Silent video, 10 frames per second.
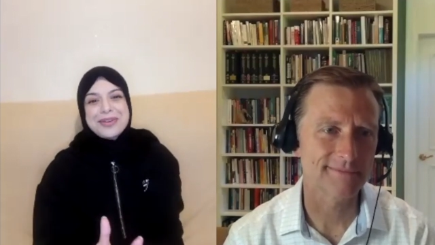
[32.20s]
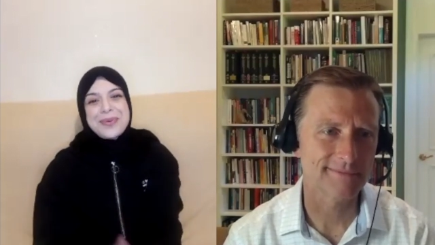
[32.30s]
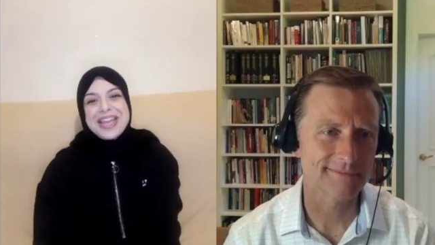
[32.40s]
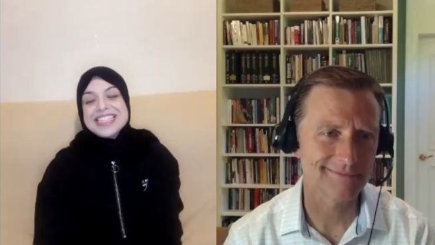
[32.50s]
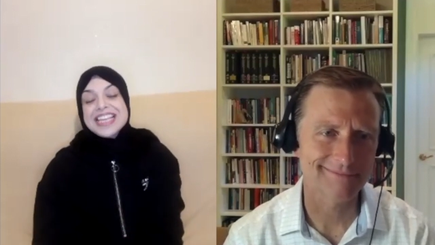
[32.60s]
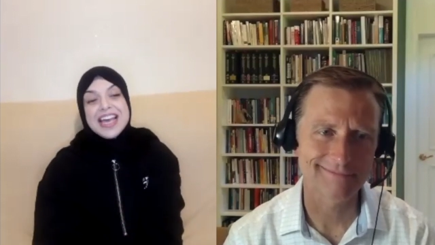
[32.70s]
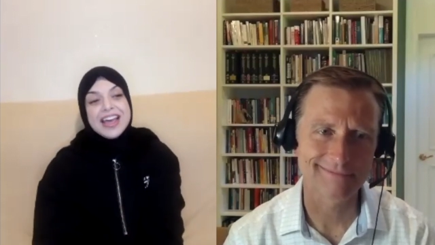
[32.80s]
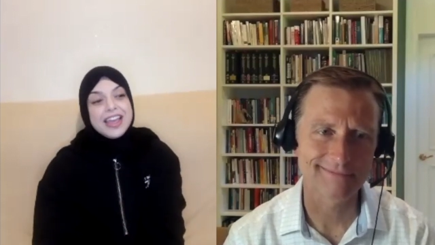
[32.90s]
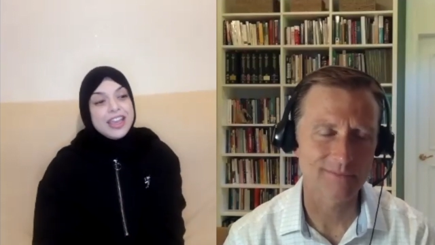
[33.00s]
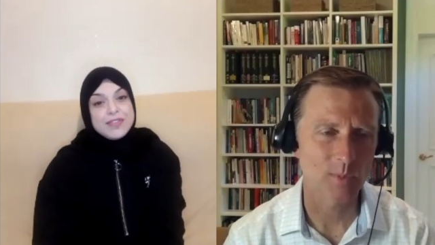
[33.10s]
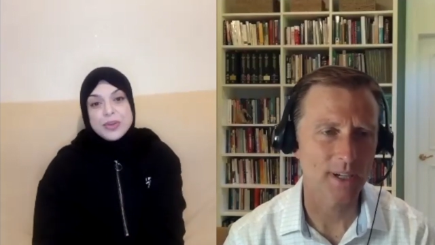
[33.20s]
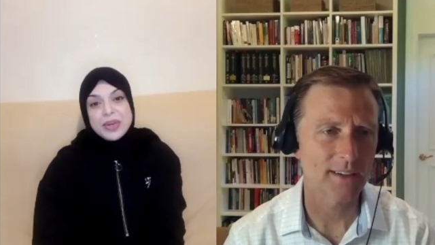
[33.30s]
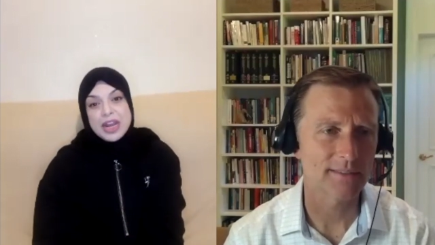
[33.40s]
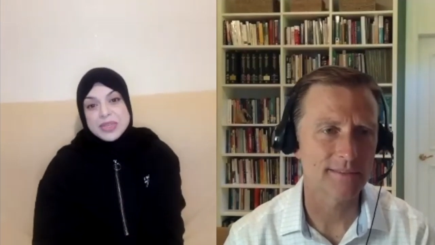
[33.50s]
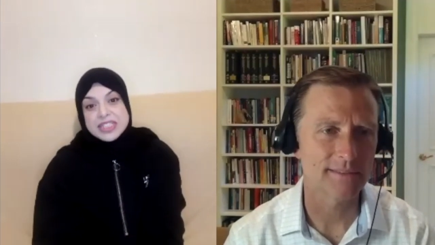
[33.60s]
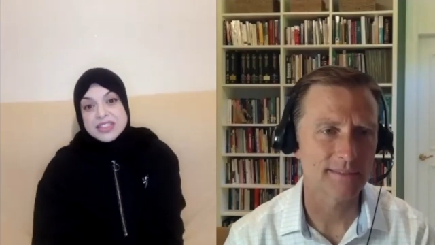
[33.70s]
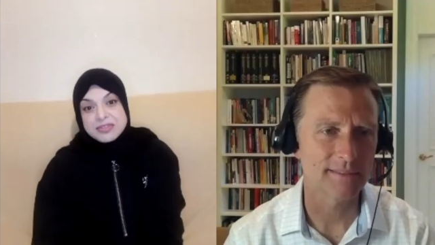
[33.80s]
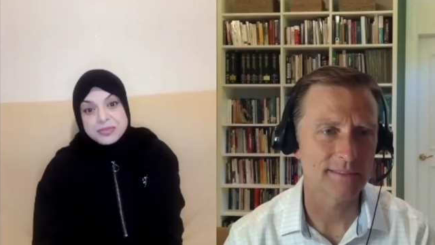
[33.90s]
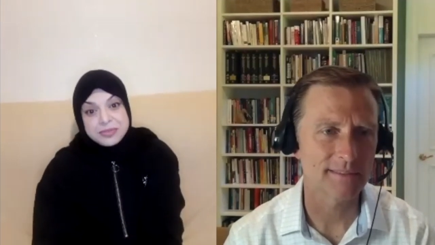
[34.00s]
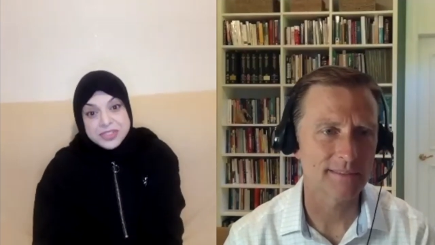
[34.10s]
Speaker 1: weight. Even when I was
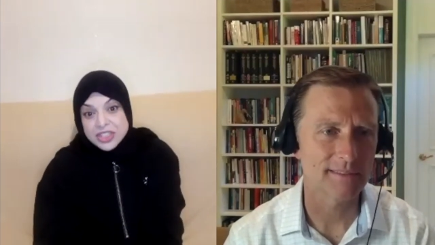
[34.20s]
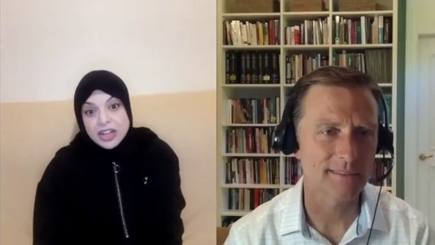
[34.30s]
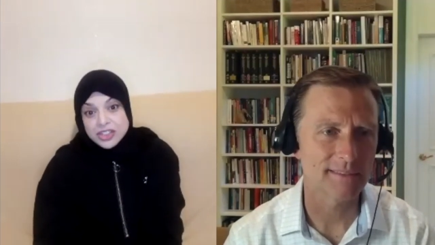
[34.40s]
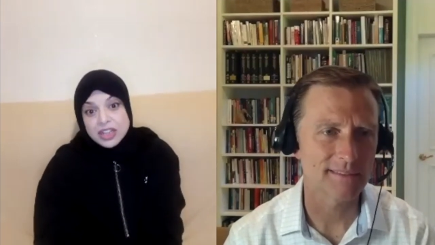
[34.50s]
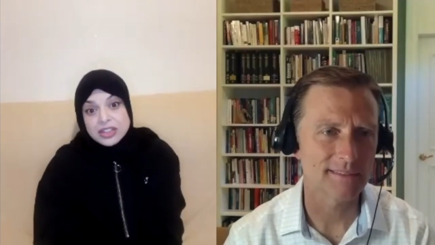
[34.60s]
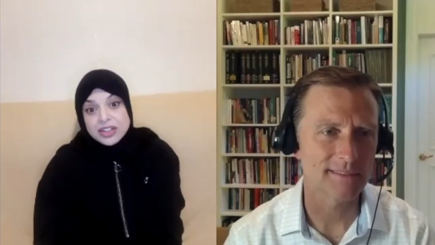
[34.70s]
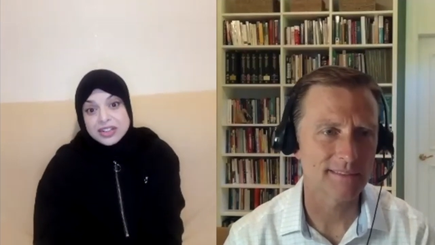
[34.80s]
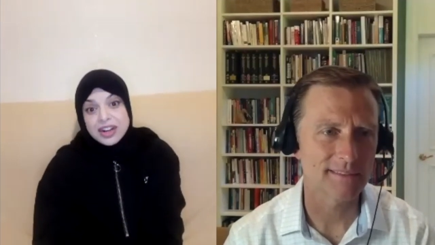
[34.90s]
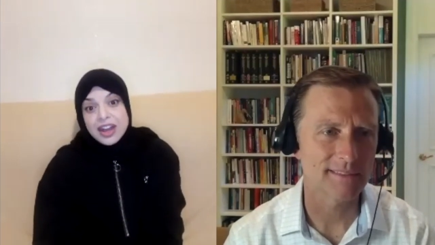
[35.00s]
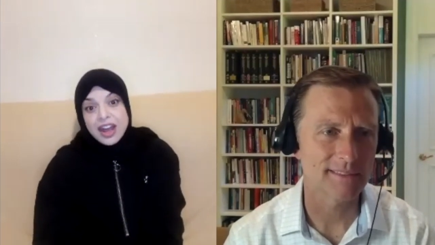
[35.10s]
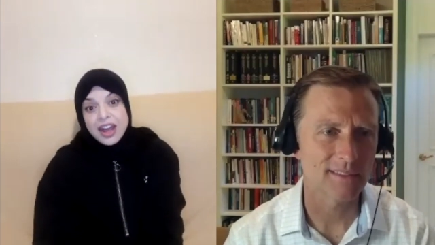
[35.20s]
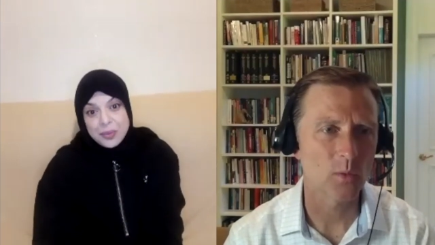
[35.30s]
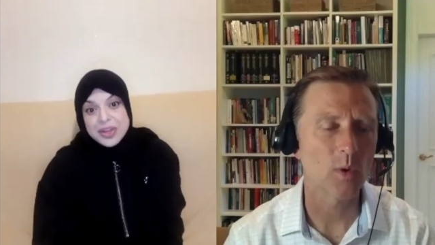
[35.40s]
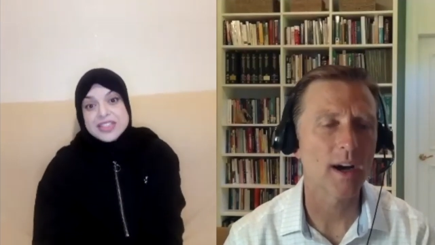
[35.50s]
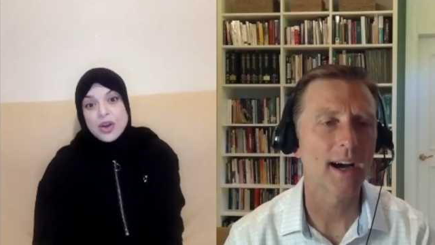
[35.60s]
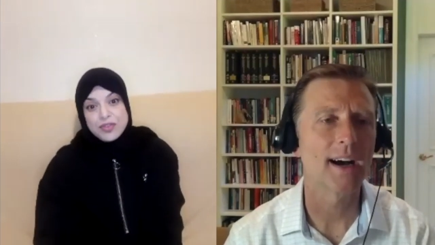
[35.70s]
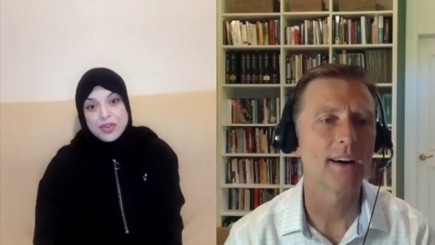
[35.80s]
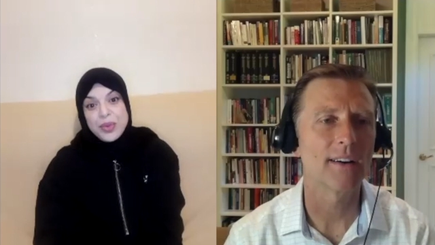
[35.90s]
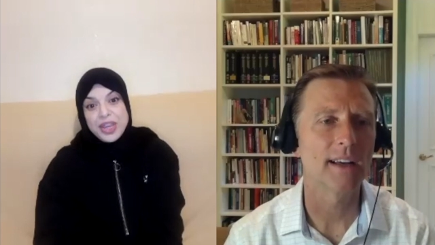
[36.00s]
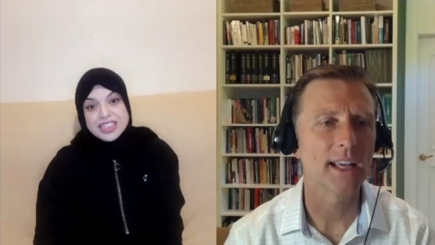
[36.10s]
a toddler, I was
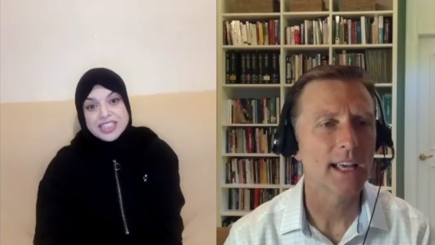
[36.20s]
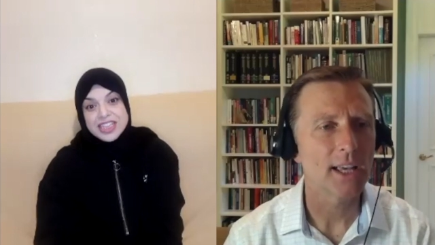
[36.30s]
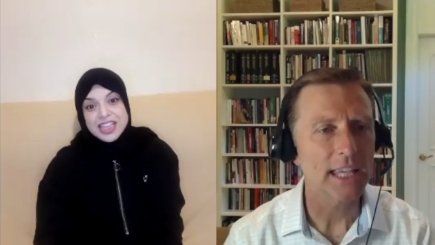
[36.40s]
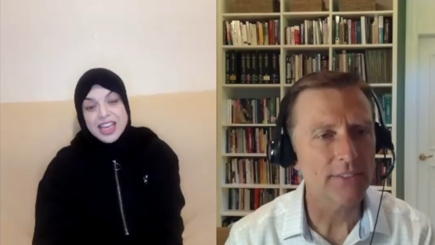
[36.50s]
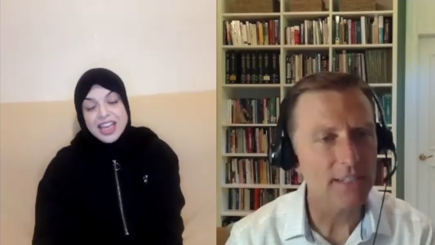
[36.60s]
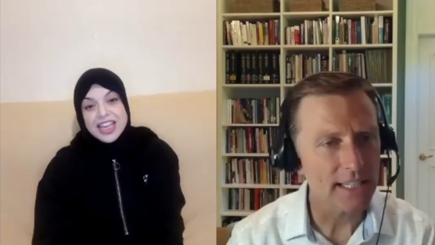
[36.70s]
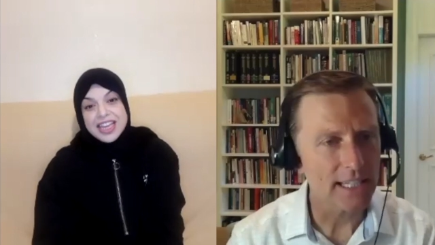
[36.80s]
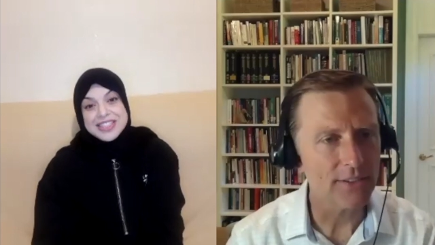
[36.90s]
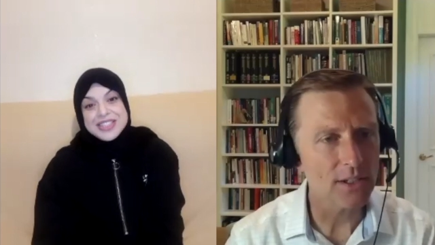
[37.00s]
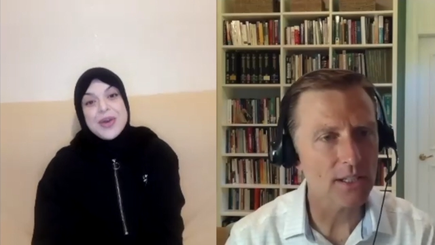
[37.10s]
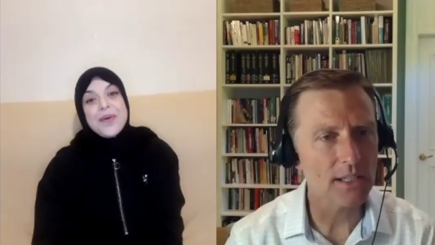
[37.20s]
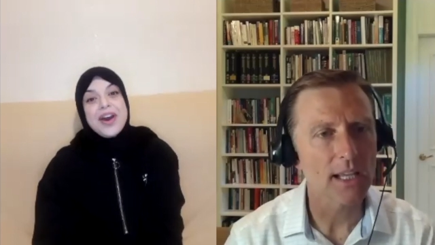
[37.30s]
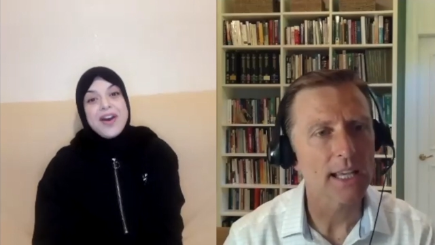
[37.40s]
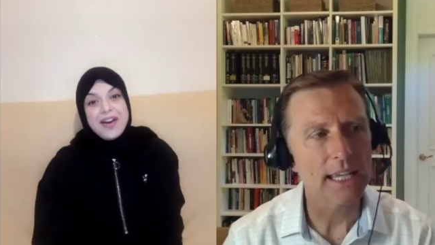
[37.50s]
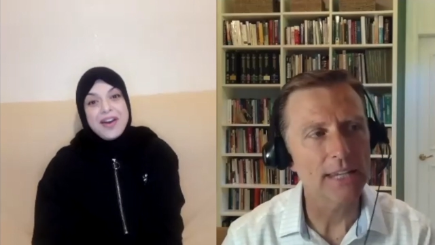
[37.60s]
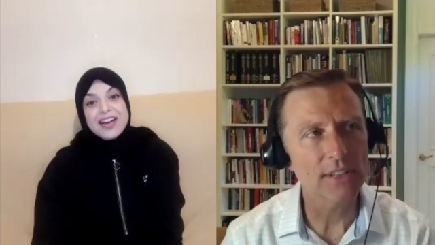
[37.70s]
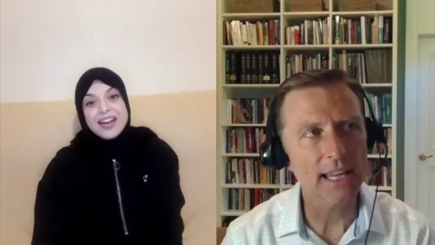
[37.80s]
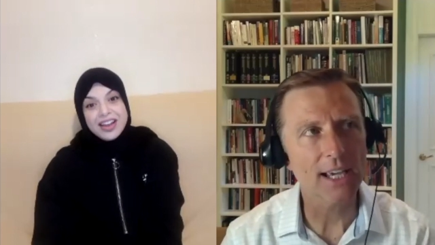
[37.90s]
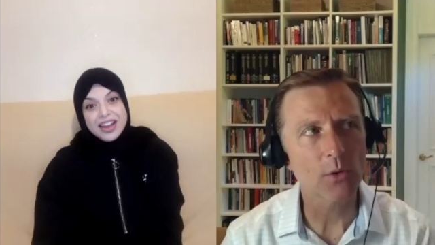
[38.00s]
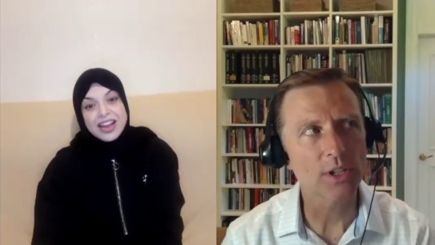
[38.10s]
overweight. Even
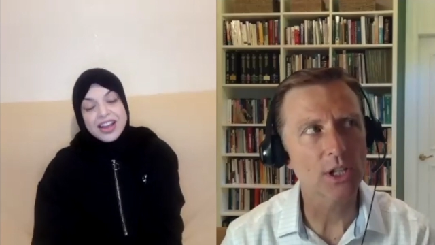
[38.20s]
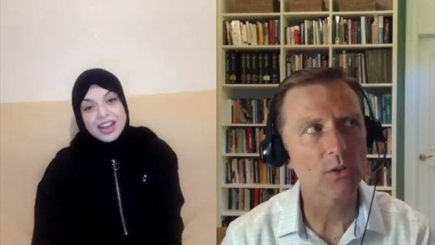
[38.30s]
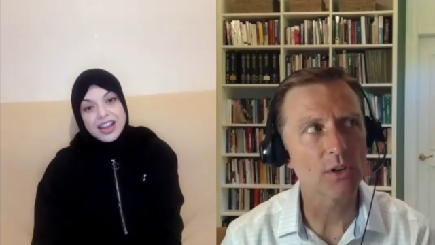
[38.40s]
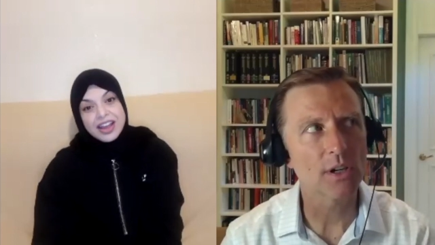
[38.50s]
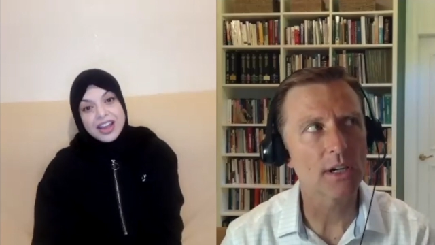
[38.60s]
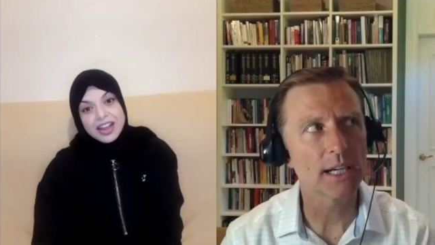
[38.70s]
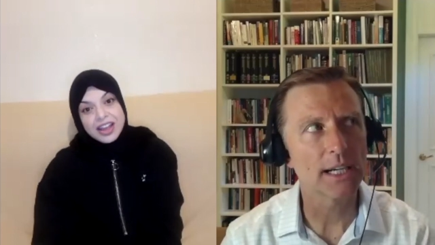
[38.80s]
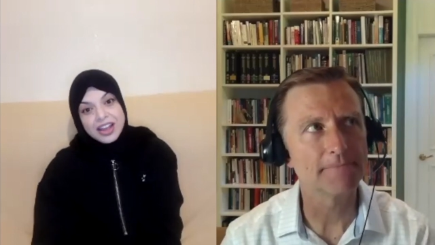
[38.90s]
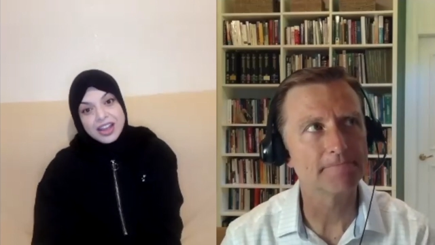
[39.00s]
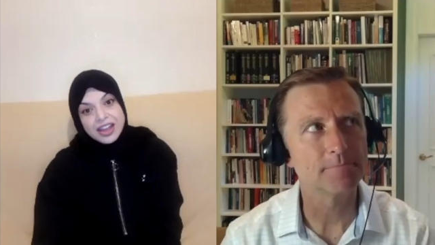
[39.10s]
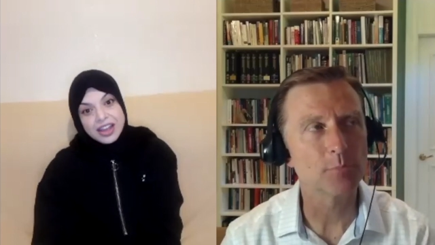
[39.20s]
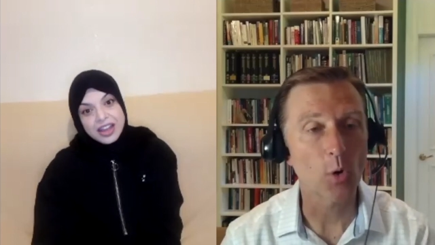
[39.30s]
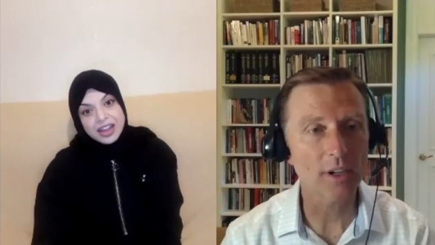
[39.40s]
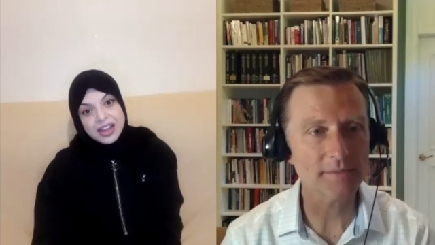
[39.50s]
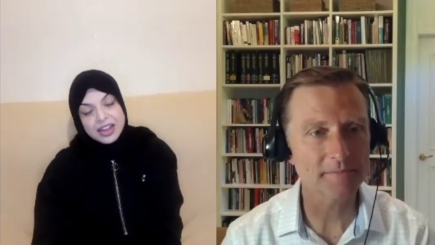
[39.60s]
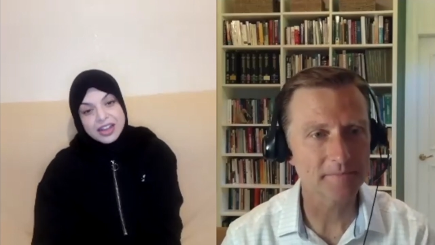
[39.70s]
Speaker 2: like when you were born?